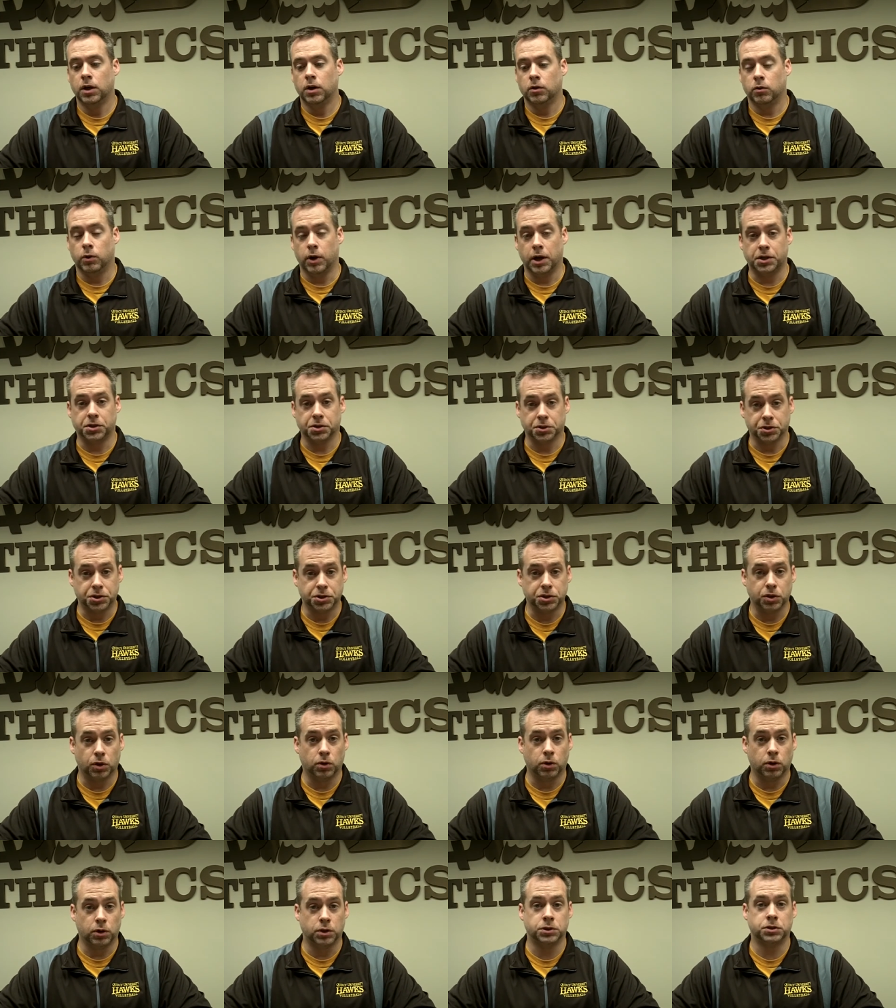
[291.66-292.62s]
Rachel
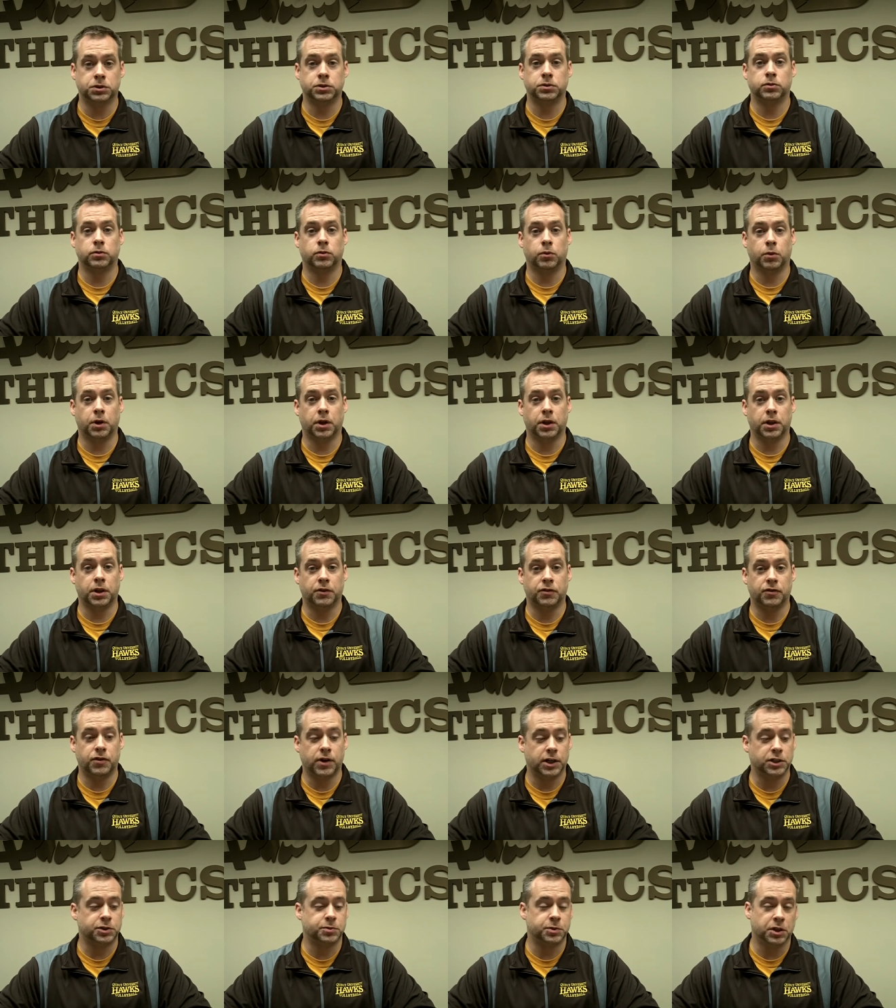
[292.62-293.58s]
Shores, one of the
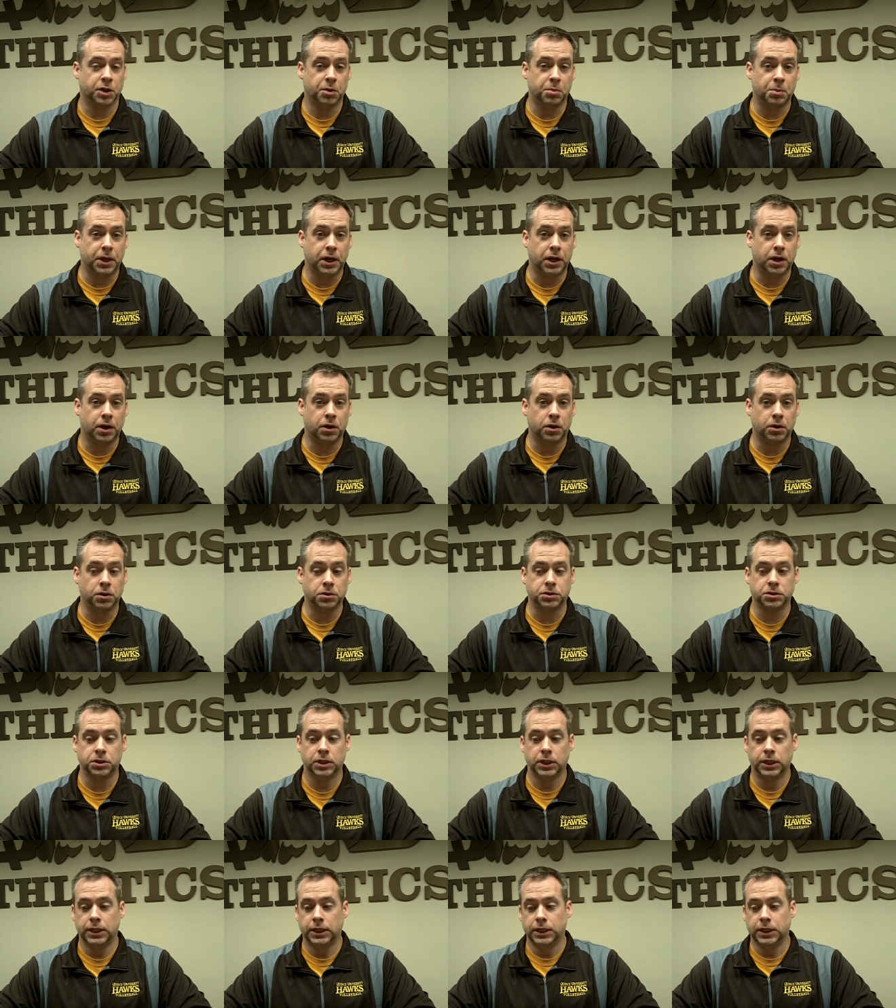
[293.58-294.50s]
freshman liberos,